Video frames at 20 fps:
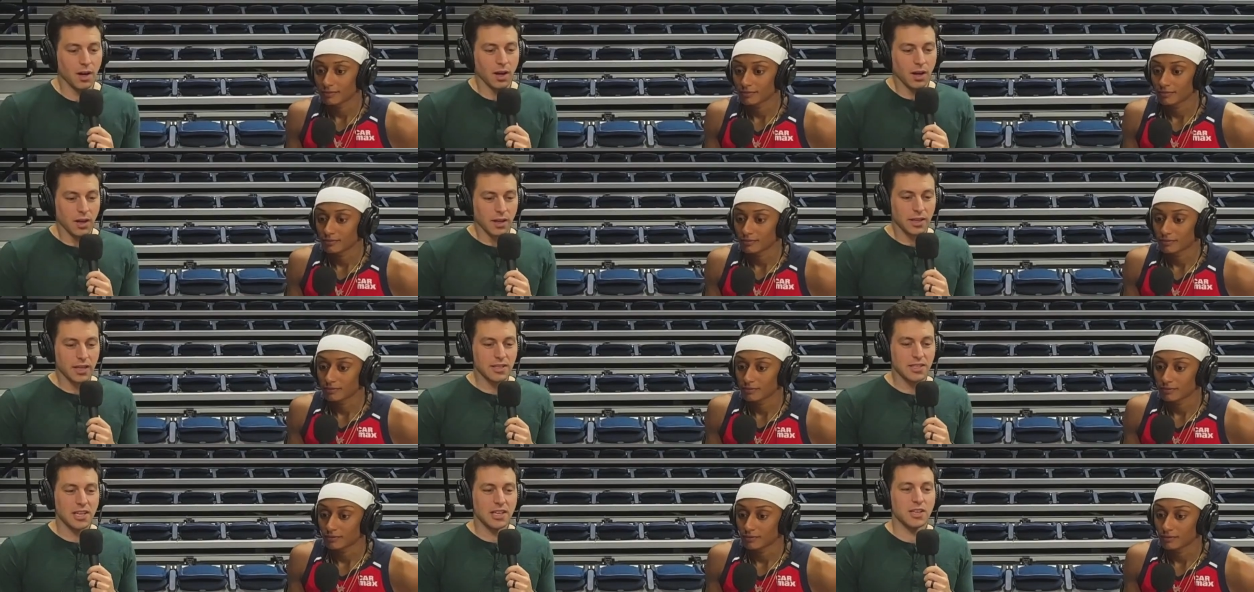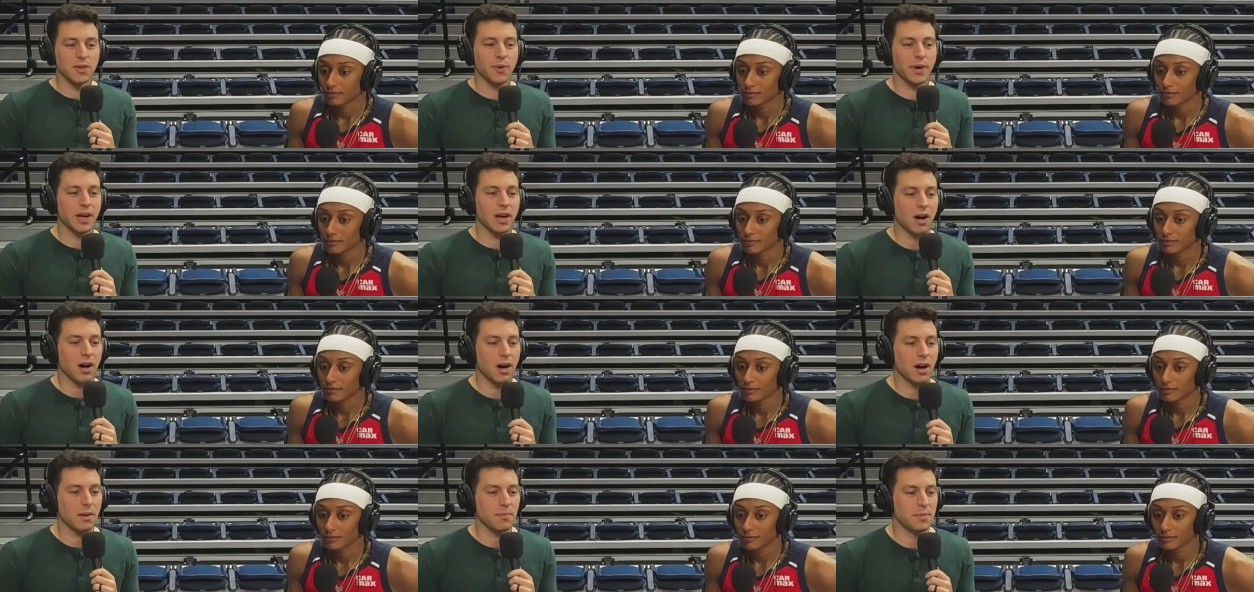Speaker 1: Continuing
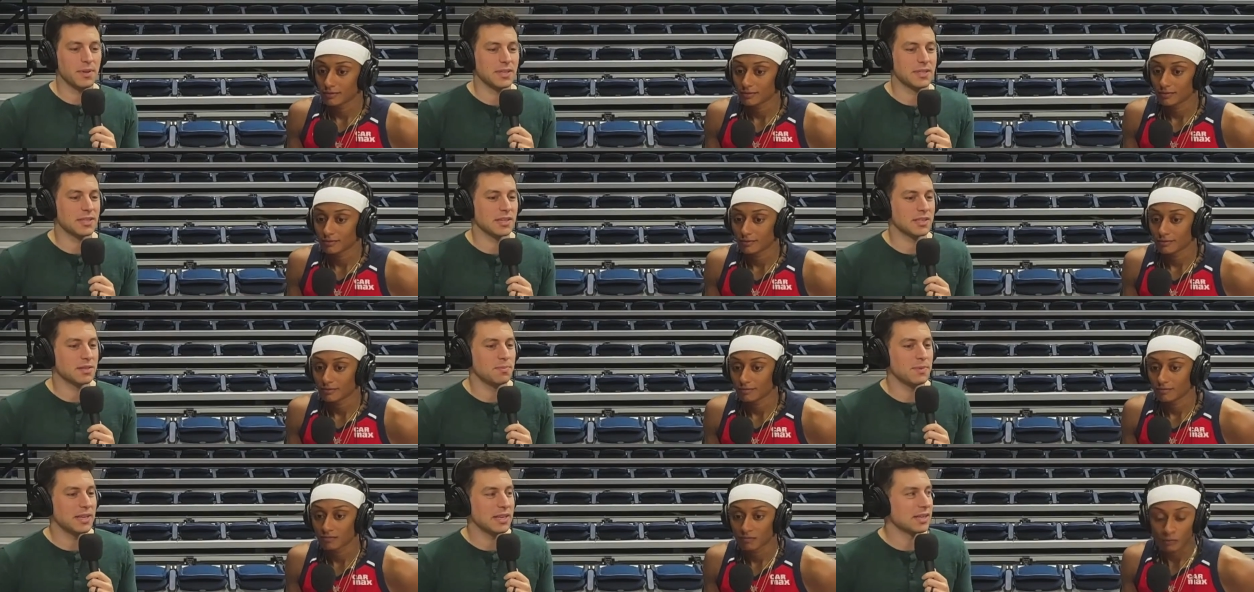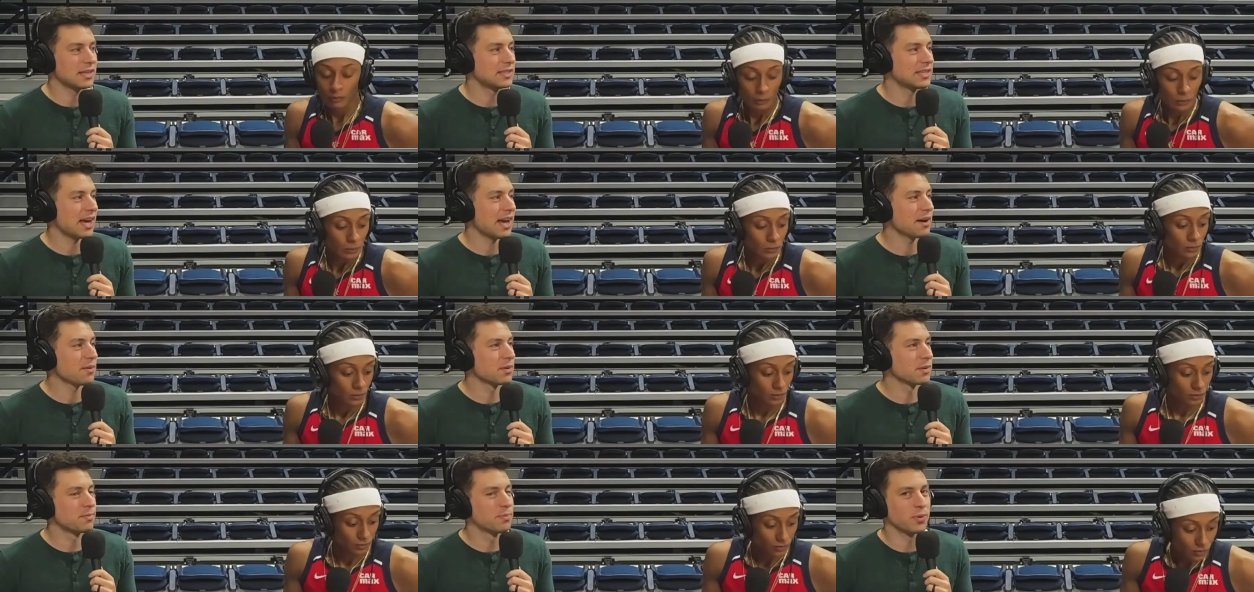on Mystics Media Day
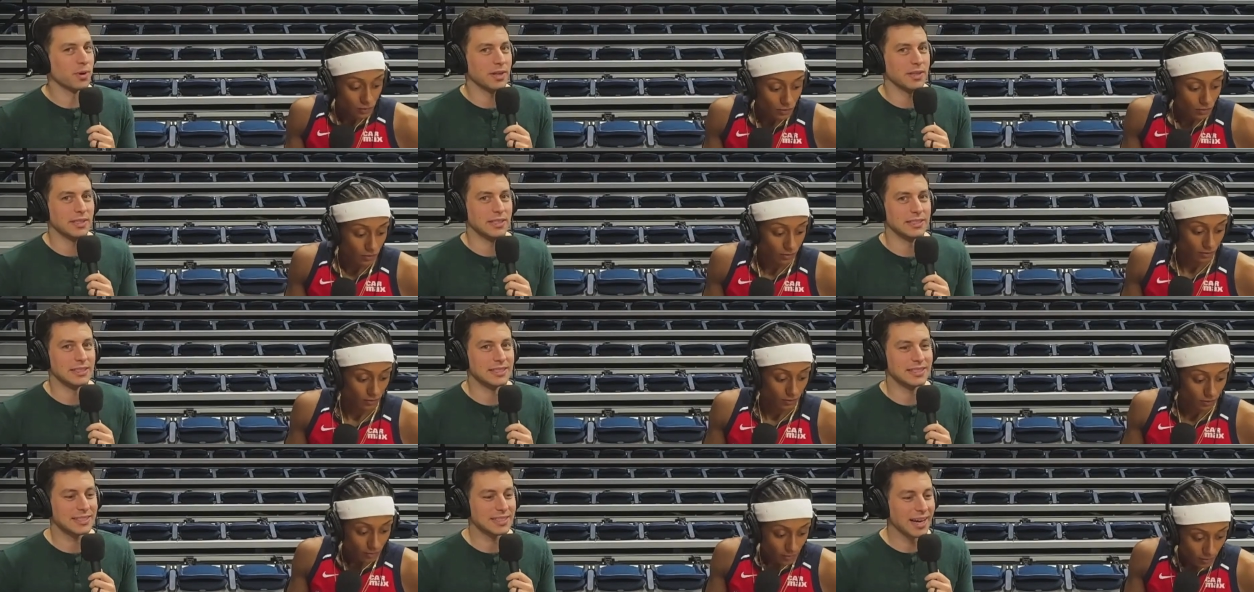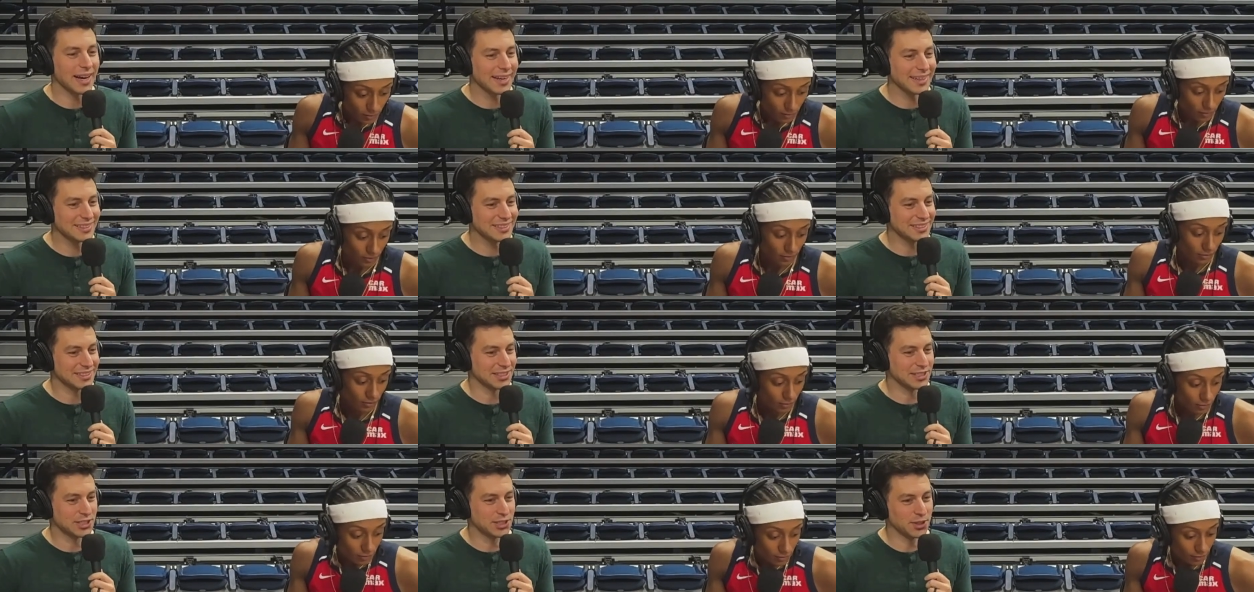with Brittney Sykes,
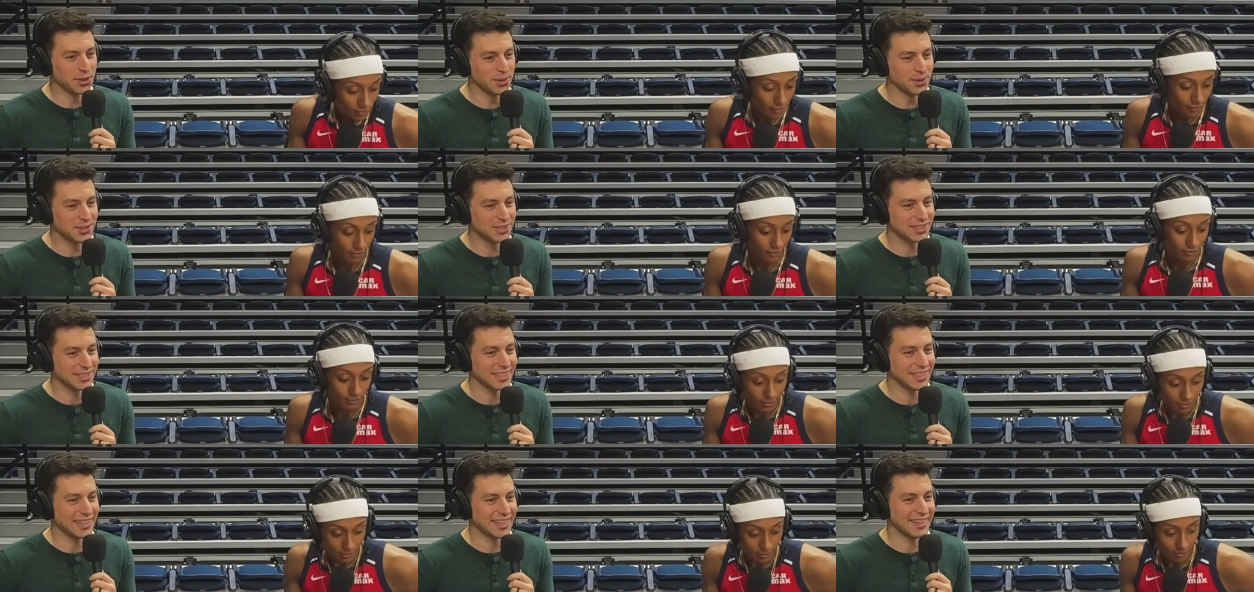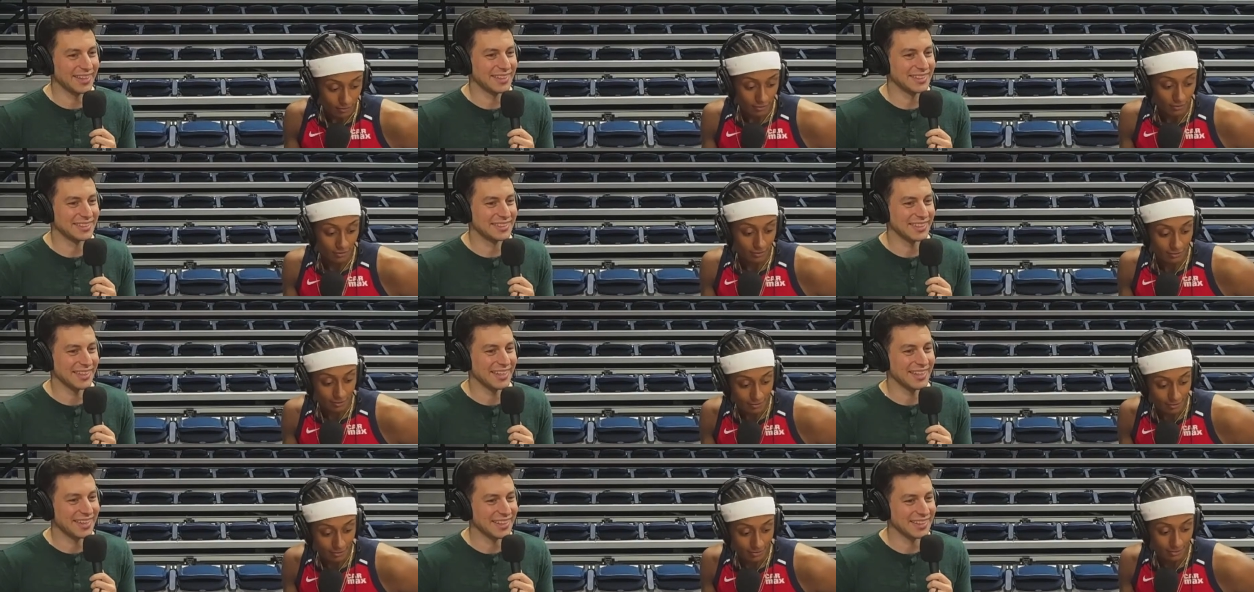the Cuse is
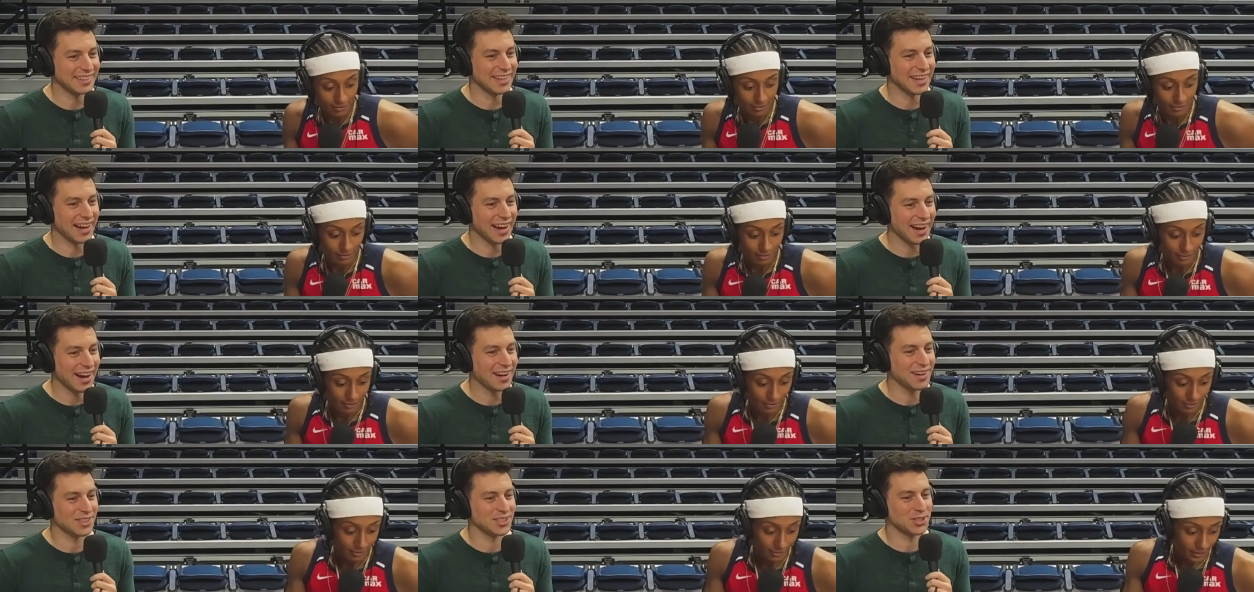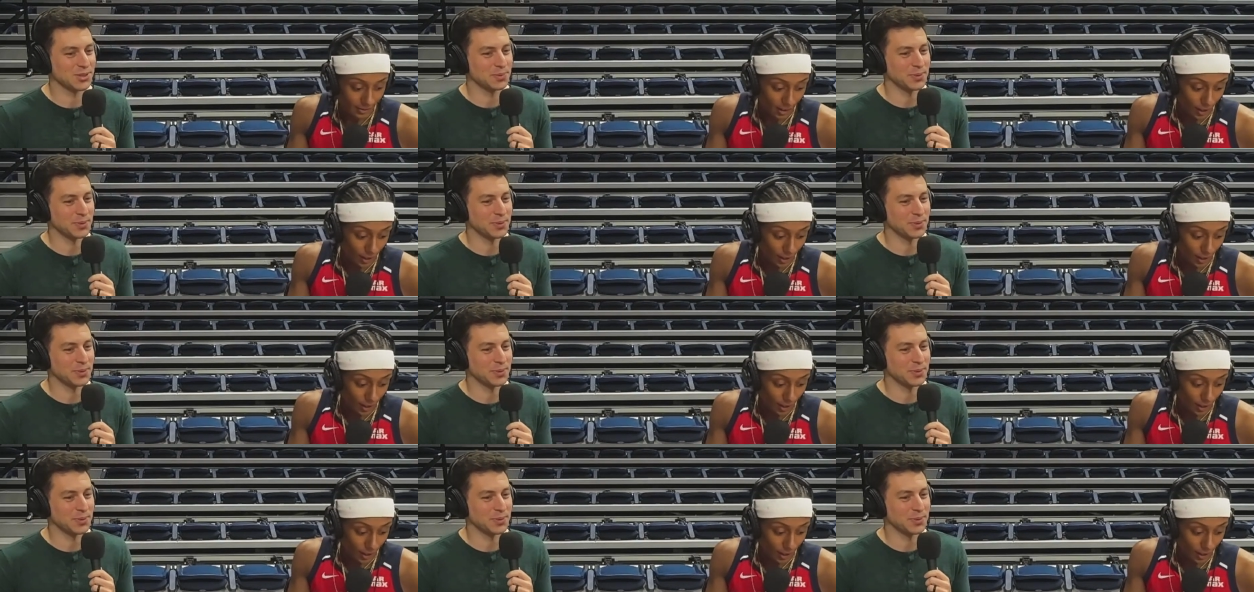in the house.